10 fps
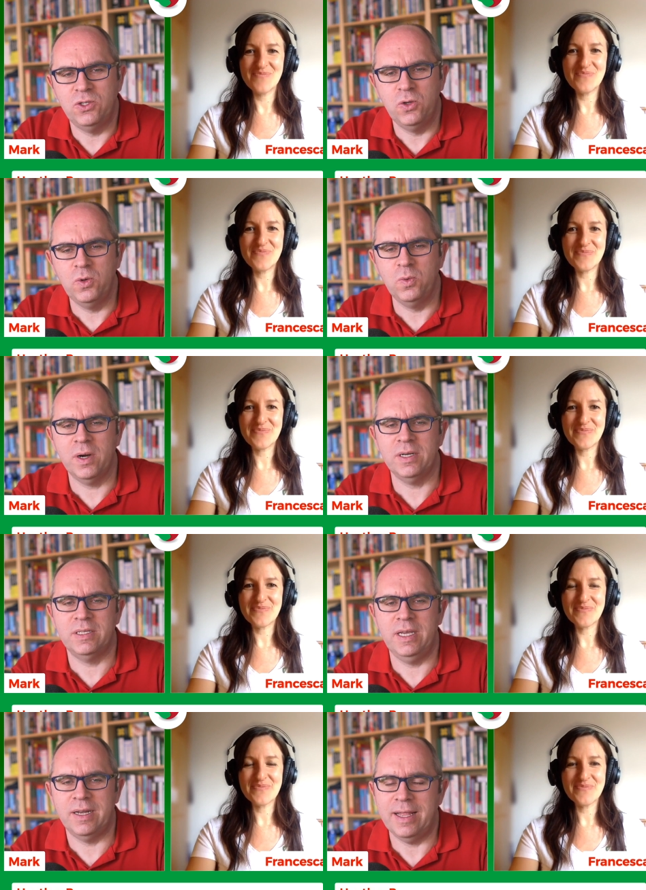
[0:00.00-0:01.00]
Speaker 1: two words
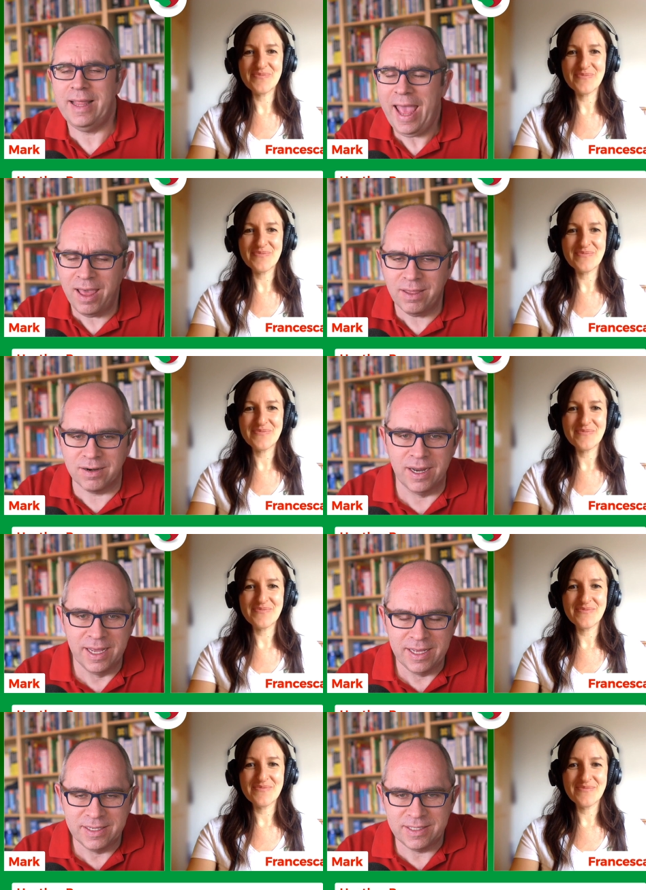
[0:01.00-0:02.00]
here. And Heather
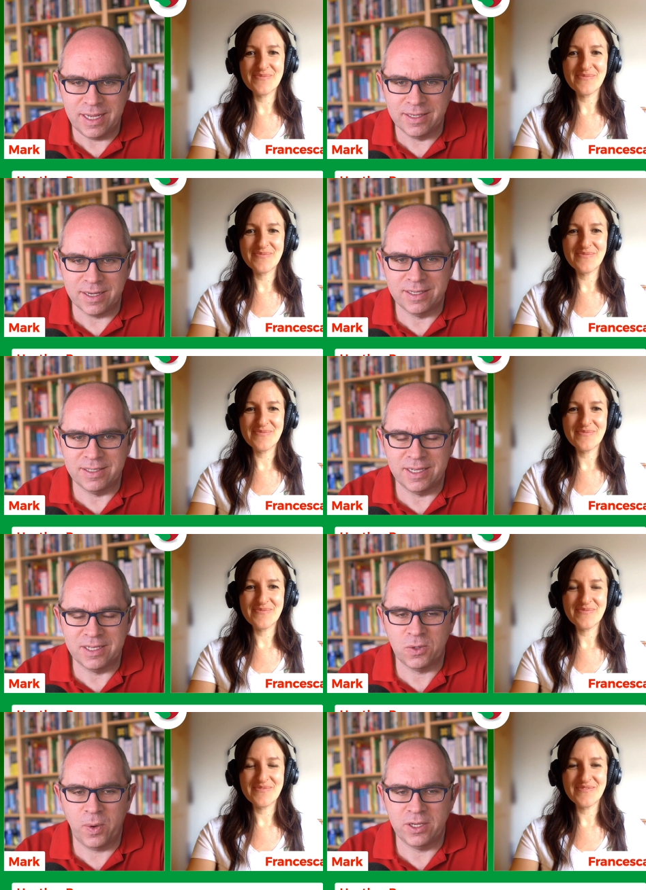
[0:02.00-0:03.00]
sent us
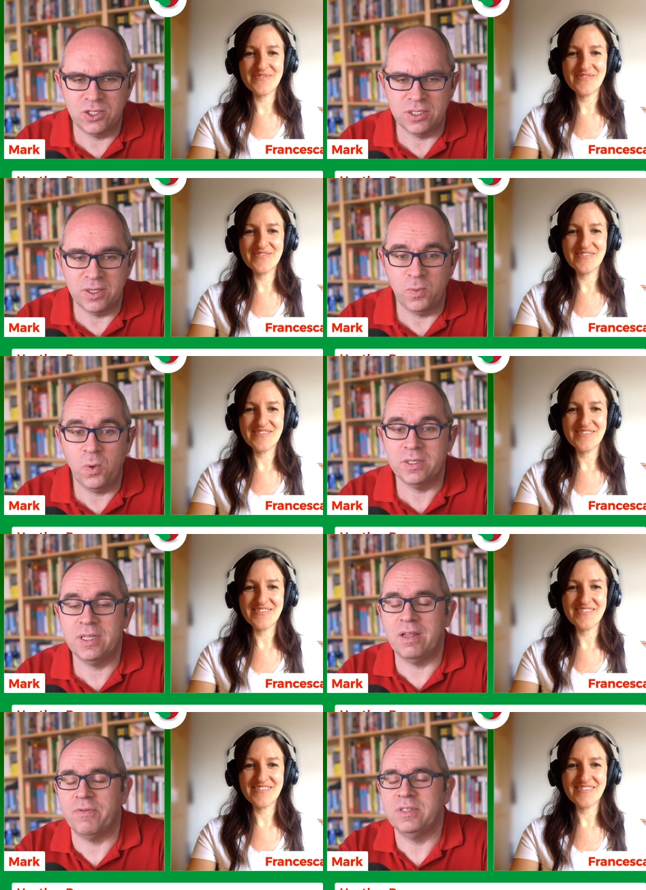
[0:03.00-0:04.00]
this question. What's the
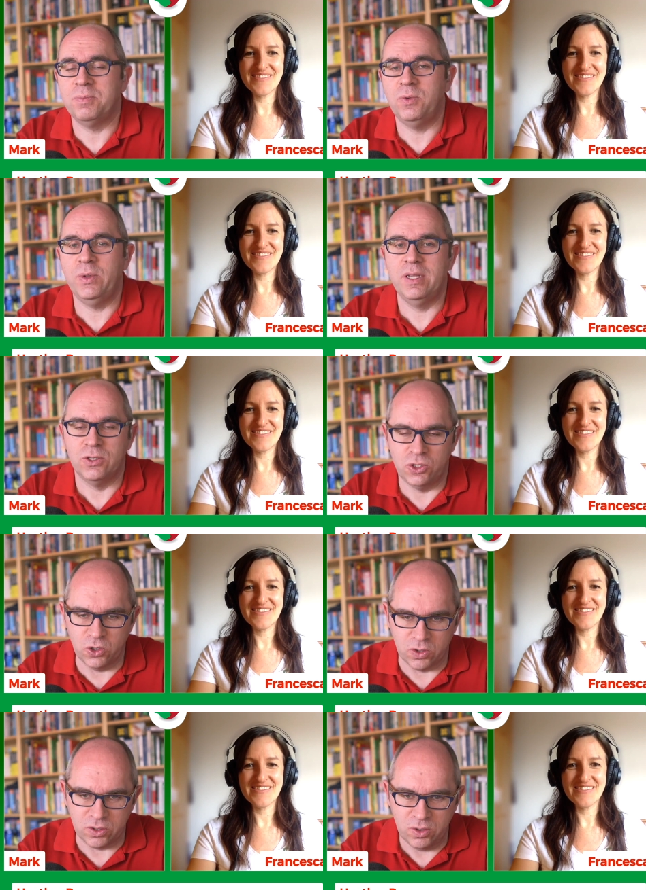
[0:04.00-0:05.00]
difference between
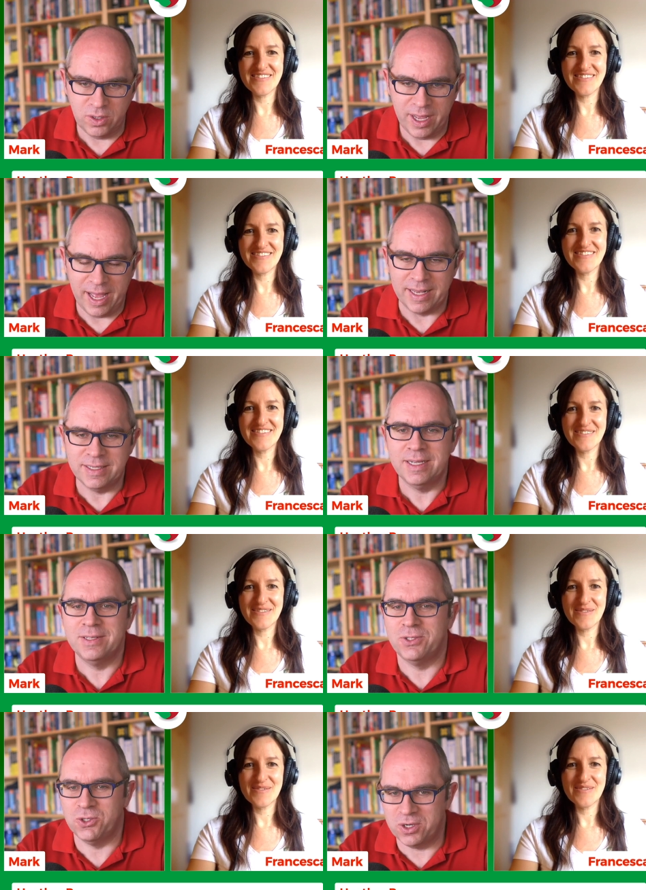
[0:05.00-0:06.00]
giorno and
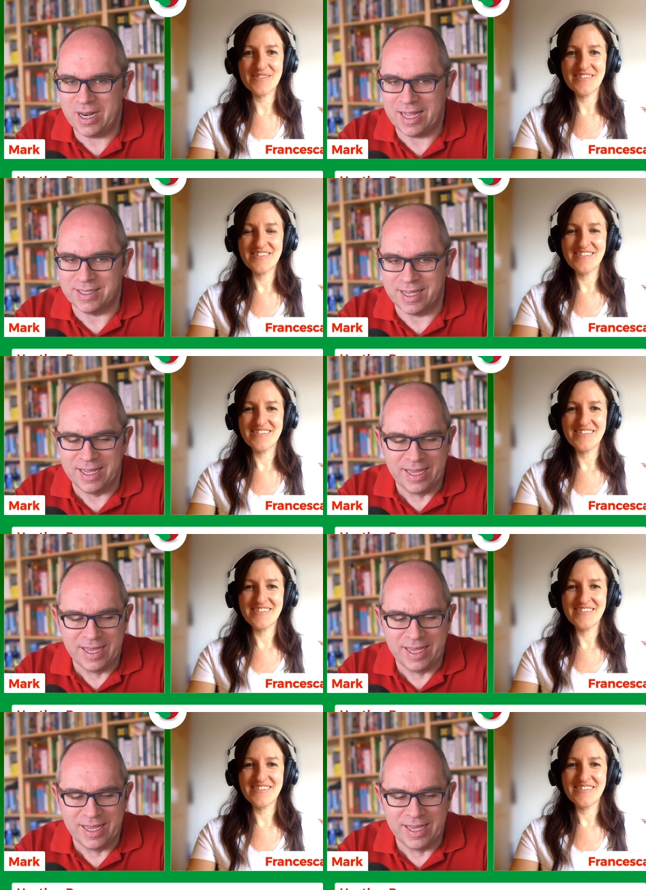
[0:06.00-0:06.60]
giornata?